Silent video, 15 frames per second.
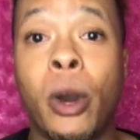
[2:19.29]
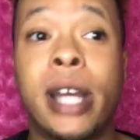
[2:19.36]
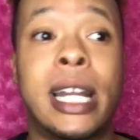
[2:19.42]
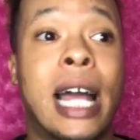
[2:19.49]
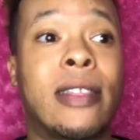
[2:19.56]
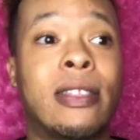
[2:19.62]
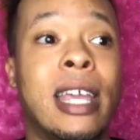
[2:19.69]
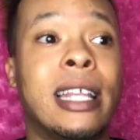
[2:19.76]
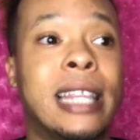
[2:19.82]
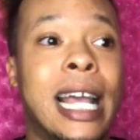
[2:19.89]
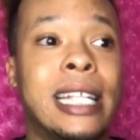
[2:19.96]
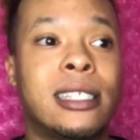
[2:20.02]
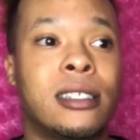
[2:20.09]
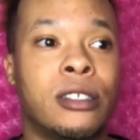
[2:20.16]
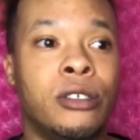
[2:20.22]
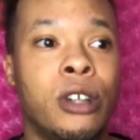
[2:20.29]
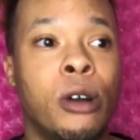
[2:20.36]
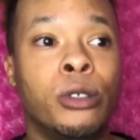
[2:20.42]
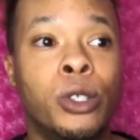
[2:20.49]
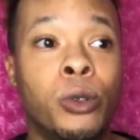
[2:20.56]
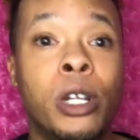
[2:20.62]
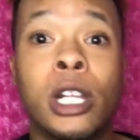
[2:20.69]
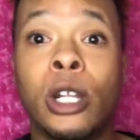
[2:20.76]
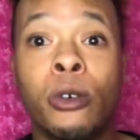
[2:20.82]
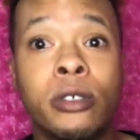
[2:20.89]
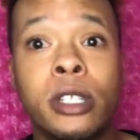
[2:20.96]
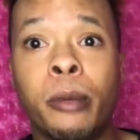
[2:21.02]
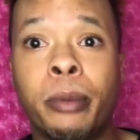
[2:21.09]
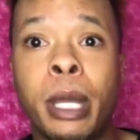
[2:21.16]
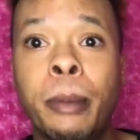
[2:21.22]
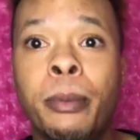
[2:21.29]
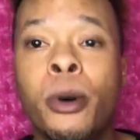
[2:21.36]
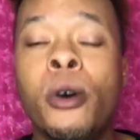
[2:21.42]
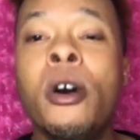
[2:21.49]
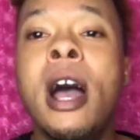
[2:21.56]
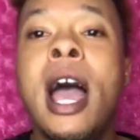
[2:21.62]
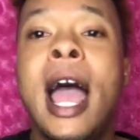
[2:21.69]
And I think that's, you know, due to losing people.